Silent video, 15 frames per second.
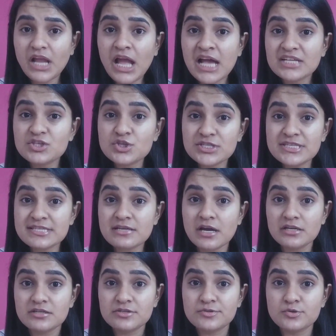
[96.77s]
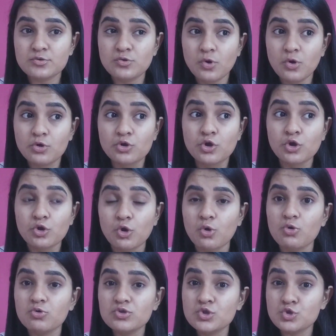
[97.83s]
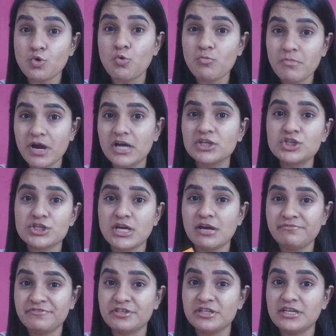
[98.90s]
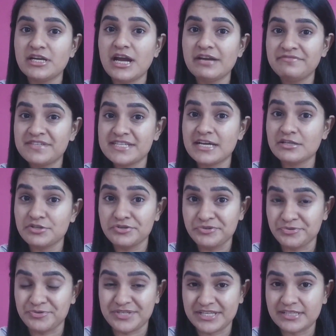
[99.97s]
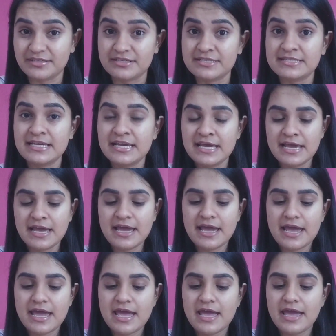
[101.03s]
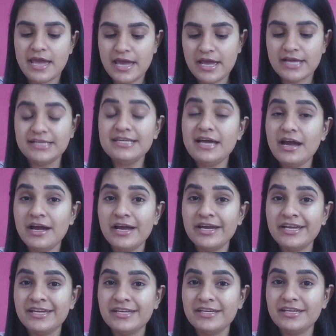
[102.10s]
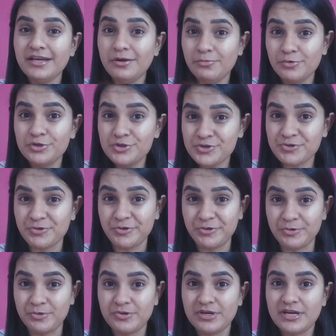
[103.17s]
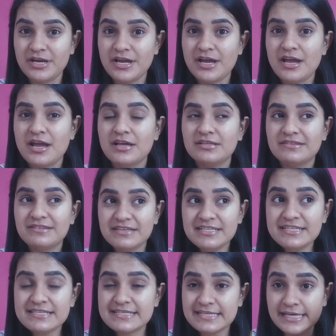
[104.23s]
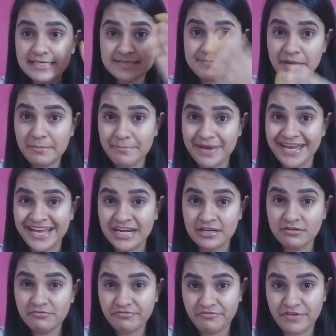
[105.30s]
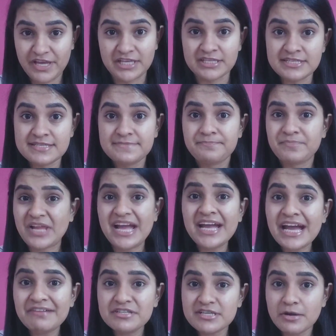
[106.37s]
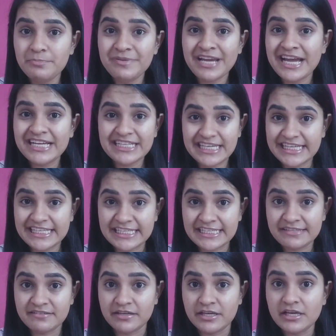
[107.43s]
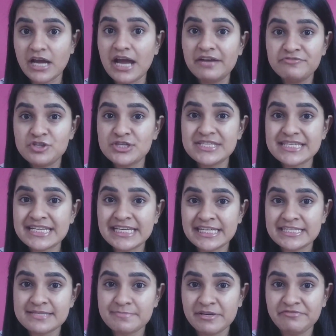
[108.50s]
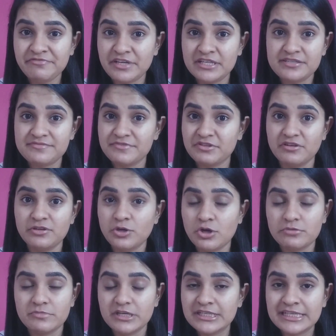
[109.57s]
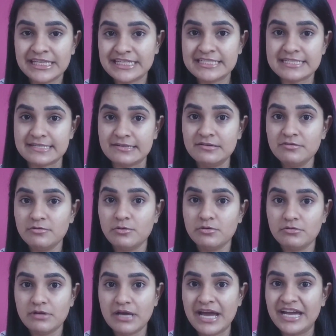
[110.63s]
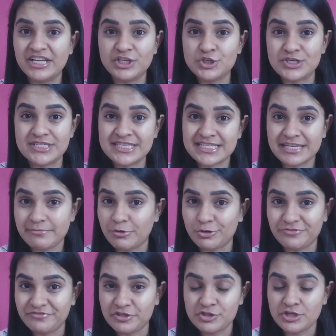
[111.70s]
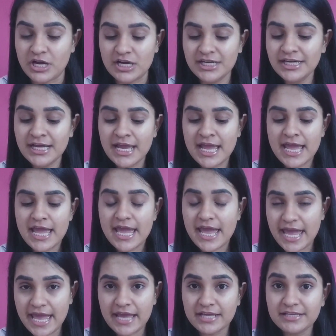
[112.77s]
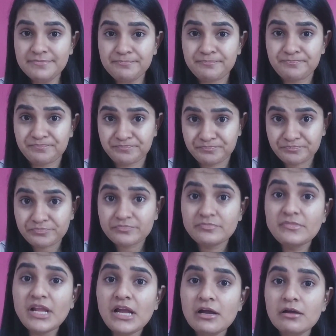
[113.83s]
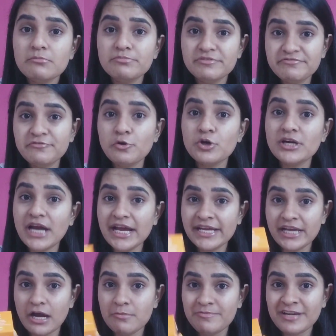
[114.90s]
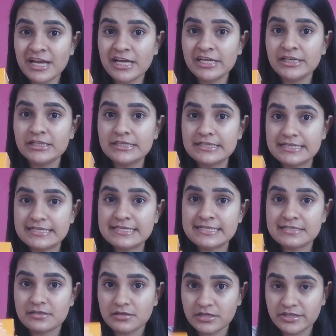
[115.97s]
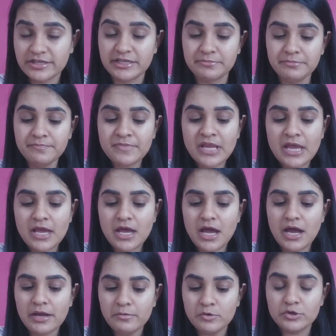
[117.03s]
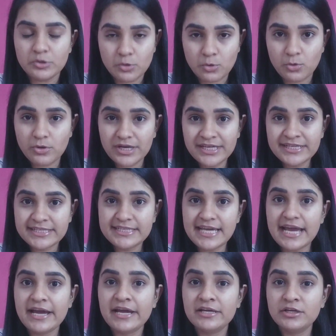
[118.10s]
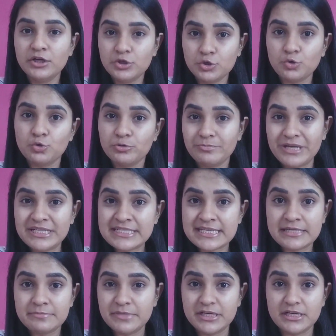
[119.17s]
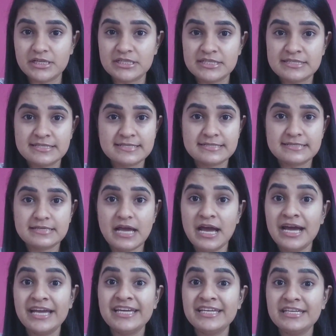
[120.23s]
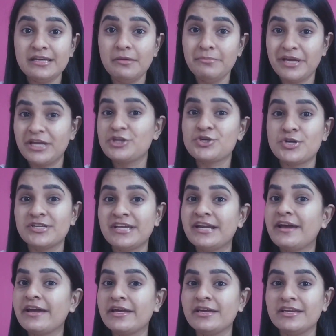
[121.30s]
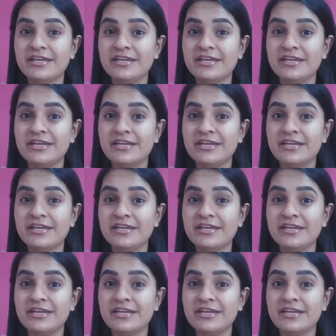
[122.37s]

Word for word: has just started to glow so much after I've started using this. And I would show you. This is my bare face. I haven't applied anything. I've just cleansed my face with a normal cleanser. I just came out of the shower. And before I apply this cream, I would go ahead and tone my skin, because I make sure that I